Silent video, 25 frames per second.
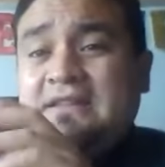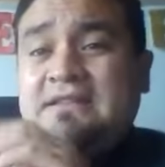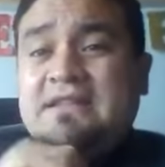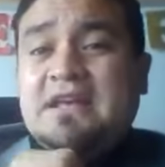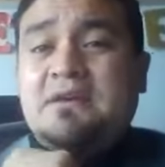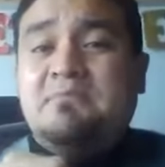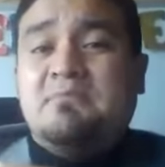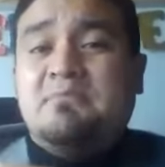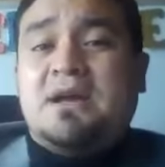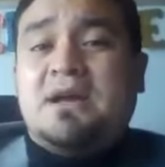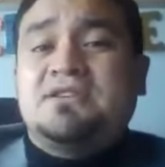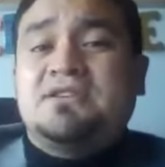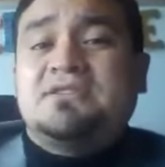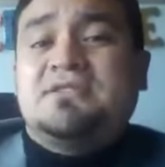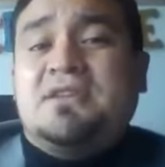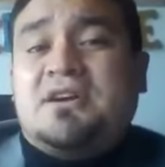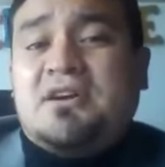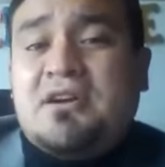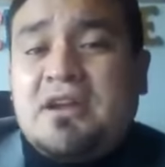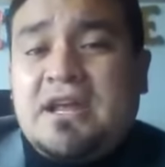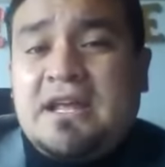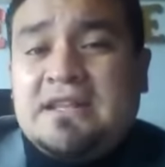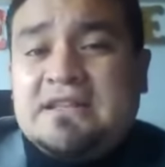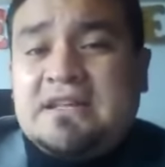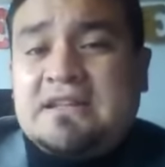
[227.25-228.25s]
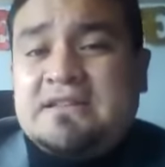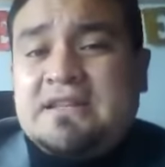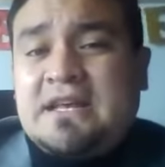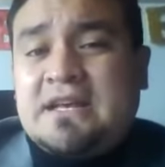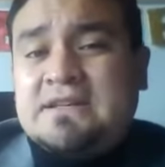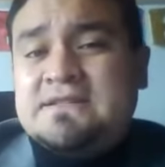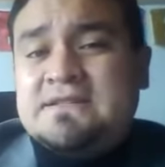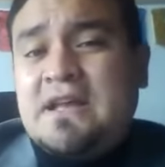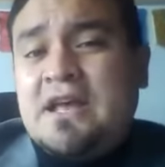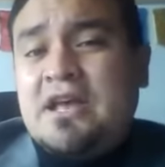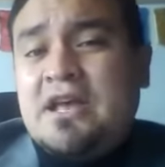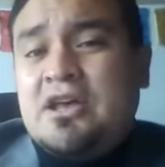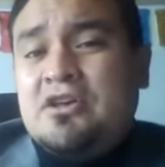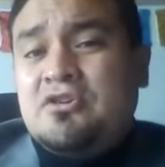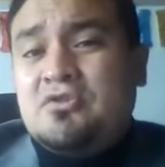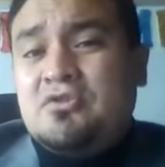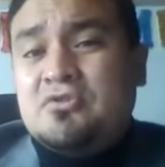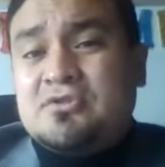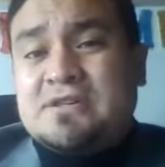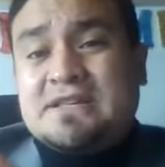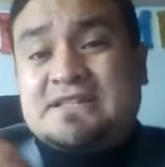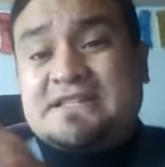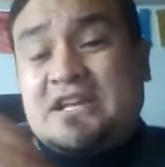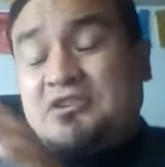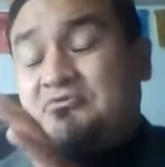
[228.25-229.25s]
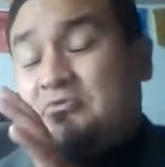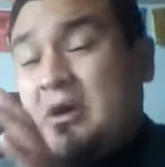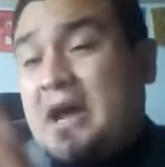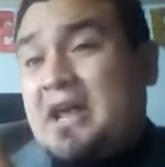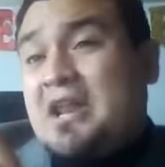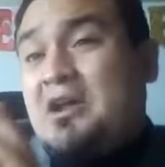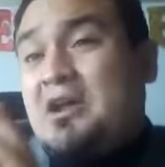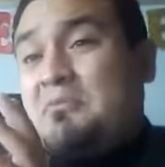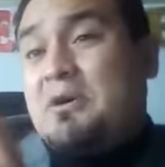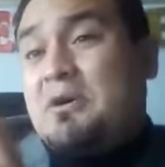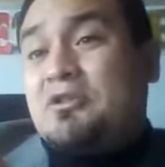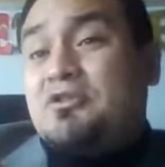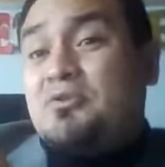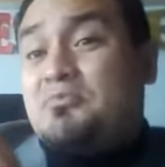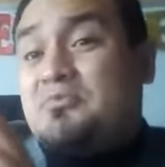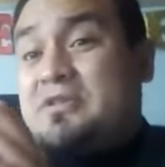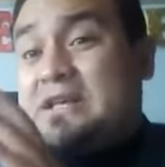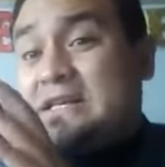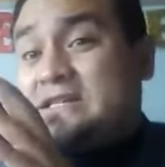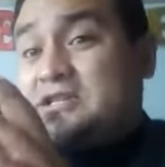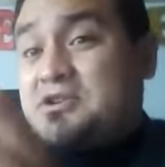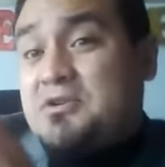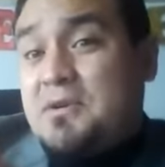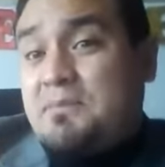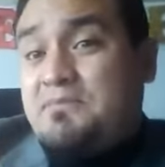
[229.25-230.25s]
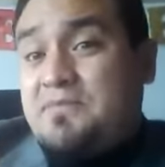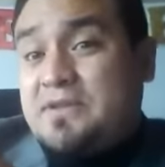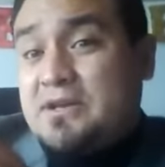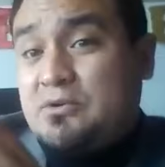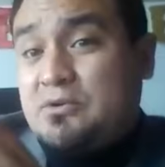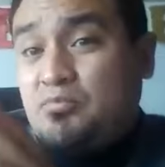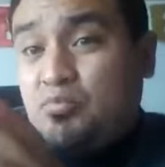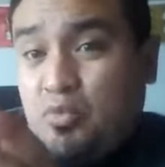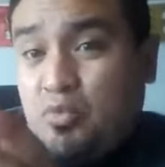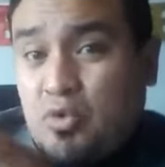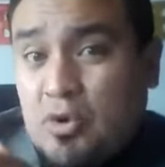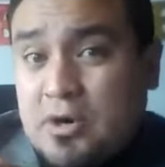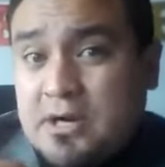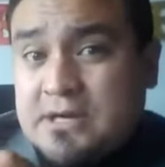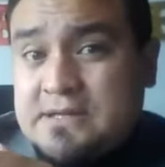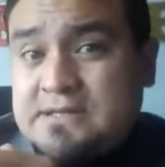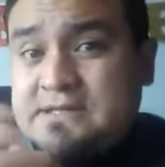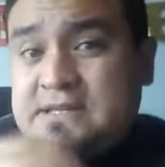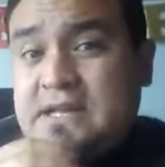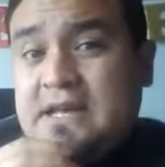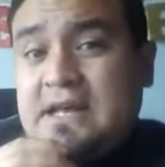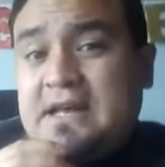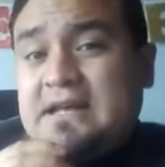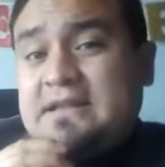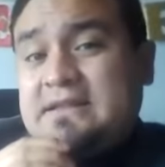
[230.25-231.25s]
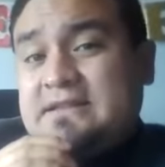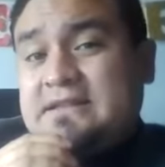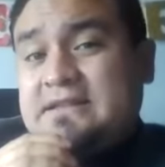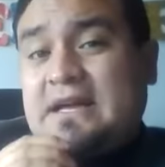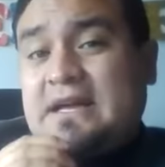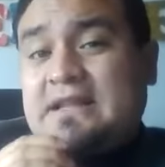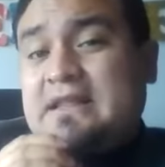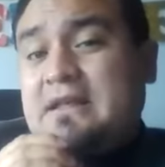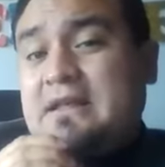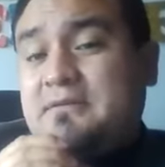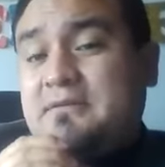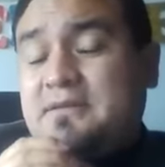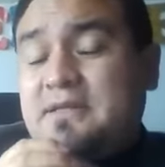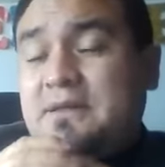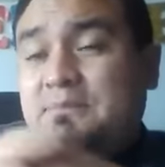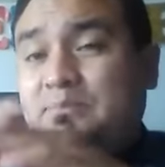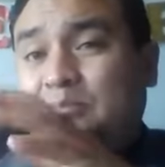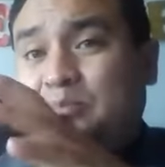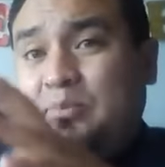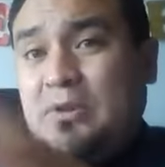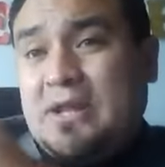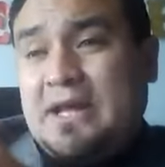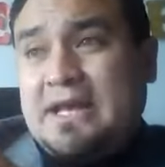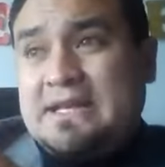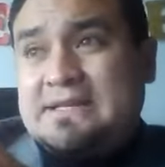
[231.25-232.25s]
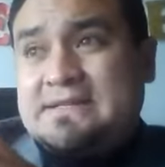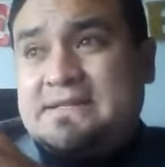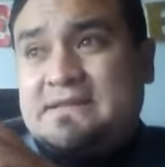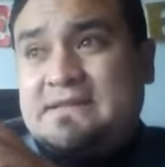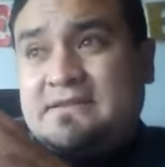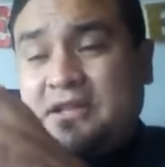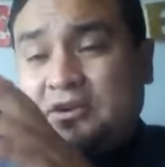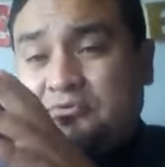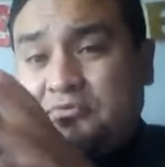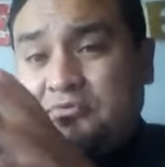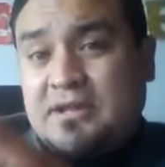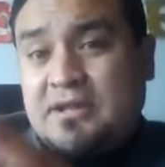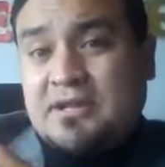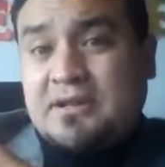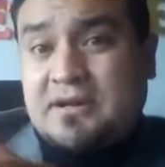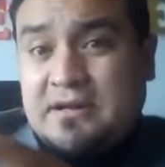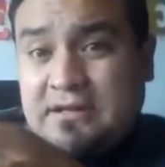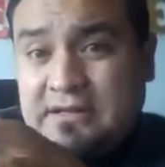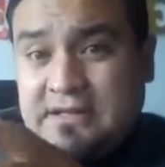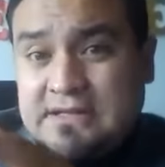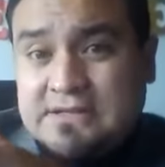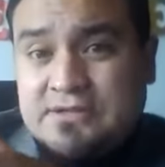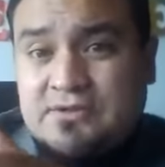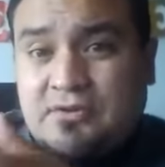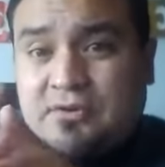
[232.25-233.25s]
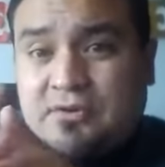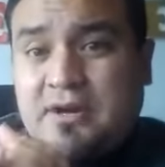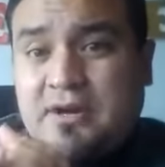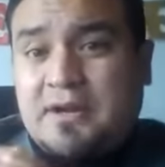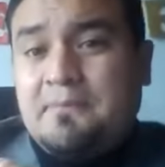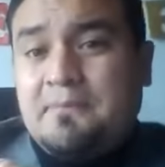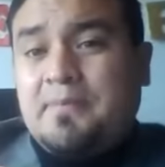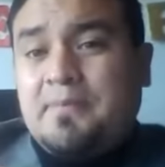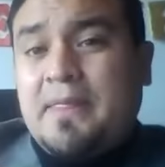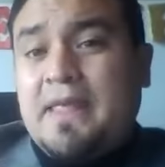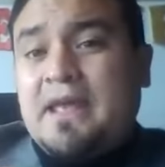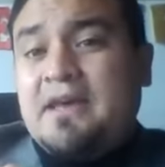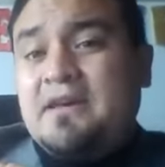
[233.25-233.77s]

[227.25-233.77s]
The imaginary in the text uses the right amount of descriptive words that place the reader in the story.